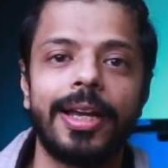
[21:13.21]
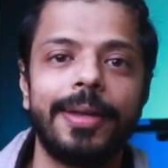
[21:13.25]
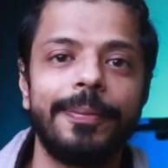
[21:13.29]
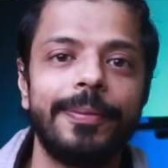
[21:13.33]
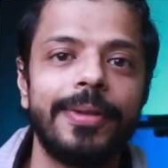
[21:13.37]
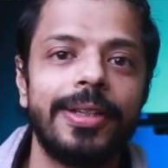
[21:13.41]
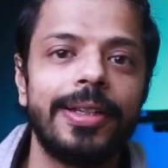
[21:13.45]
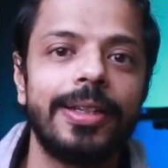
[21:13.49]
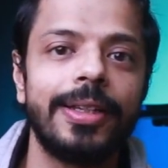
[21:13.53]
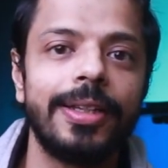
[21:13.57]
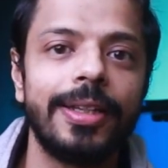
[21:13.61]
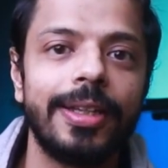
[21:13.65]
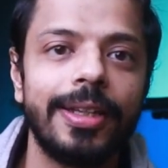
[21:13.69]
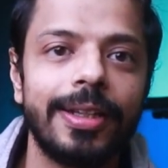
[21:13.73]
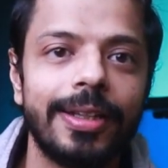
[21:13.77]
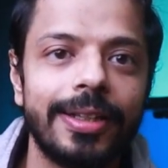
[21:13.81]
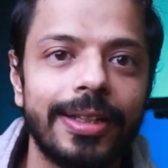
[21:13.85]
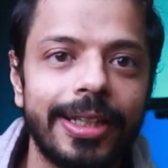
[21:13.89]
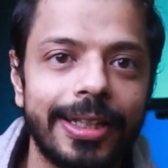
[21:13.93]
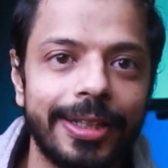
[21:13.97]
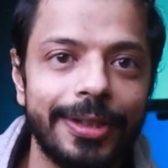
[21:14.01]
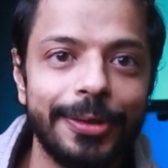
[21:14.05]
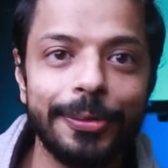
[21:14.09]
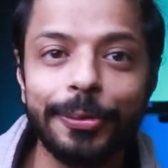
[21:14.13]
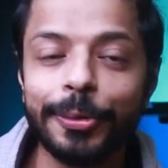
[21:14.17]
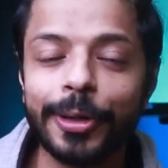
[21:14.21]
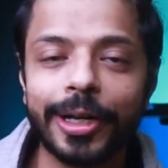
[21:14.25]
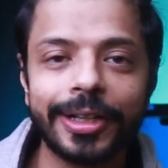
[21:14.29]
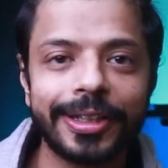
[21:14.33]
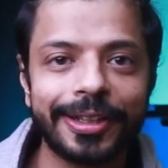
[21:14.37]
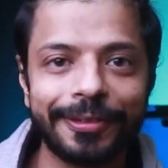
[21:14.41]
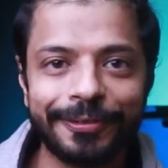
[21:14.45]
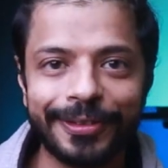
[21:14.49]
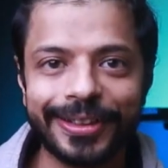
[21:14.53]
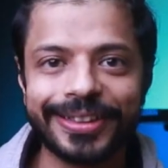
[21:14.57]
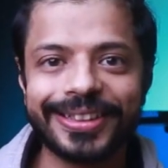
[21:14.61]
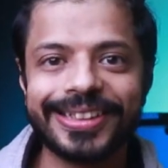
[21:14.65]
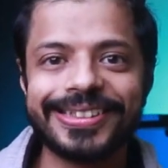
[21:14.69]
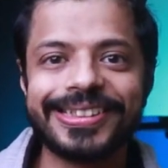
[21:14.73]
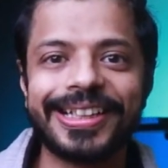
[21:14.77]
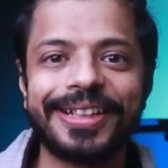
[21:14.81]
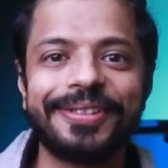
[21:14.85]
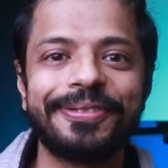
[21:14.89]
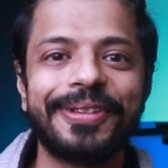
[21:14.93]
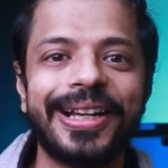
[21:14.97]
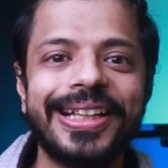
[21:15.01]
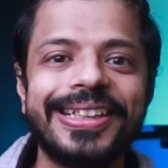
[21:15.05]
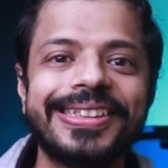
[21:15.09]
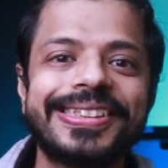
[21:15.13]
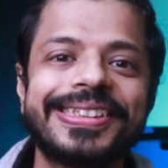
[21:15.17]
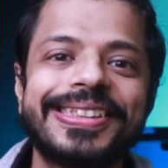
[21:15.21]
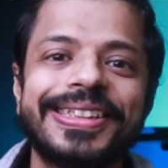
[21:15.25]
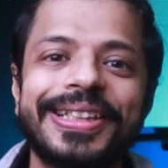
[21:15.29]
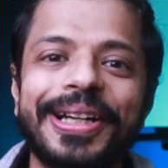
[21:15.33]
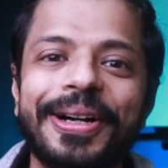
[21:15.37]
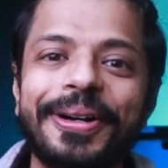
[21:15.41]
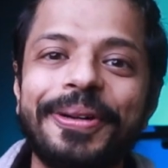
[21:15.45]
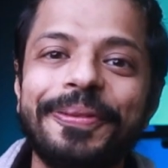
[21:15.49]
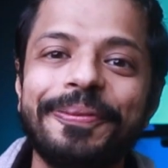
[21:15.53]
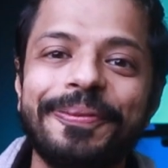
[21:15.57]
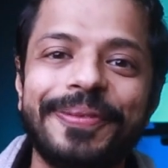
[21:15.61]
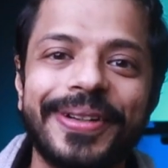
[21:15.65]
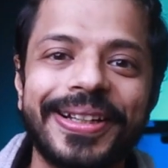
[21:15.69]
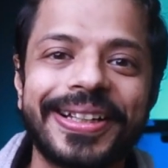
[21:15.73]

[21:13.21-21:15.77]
I mean, like, you are giving this advice now,